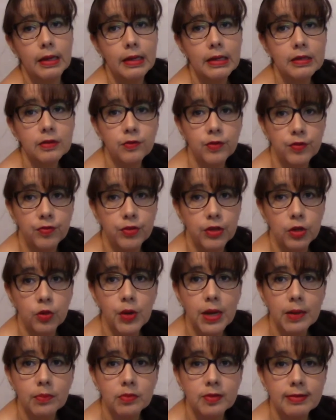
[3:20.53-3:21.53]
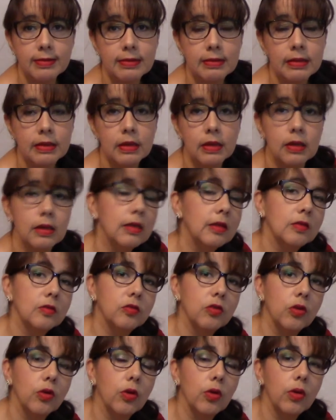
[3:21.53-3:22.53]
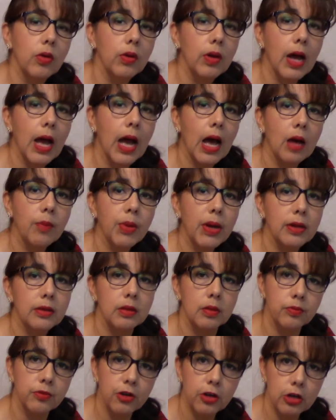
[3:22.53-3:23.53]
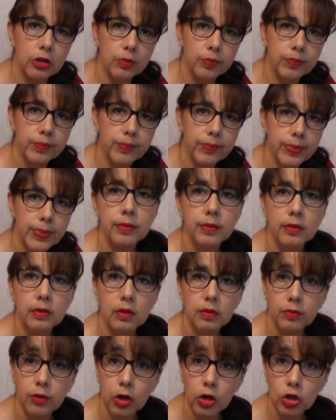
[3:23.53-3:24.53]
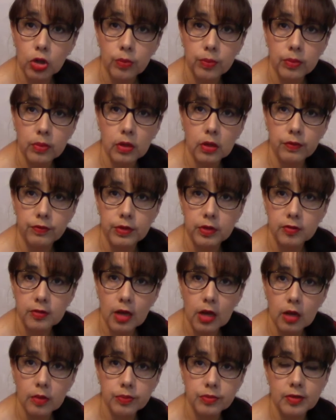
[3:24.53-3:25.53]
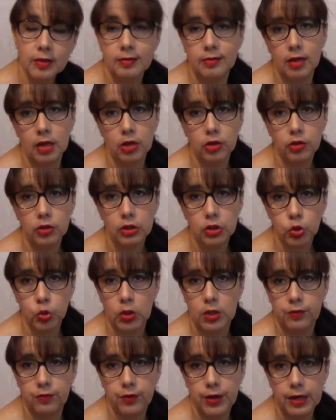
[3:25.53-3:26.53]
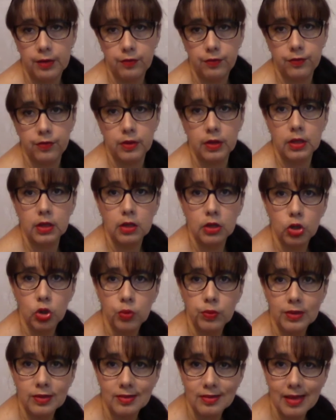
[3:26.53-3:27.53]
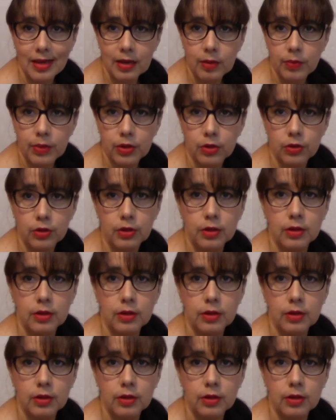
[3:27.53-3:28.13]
is 50 grams. So how about the volume? The volume of these cups is 125 cubic centimeter.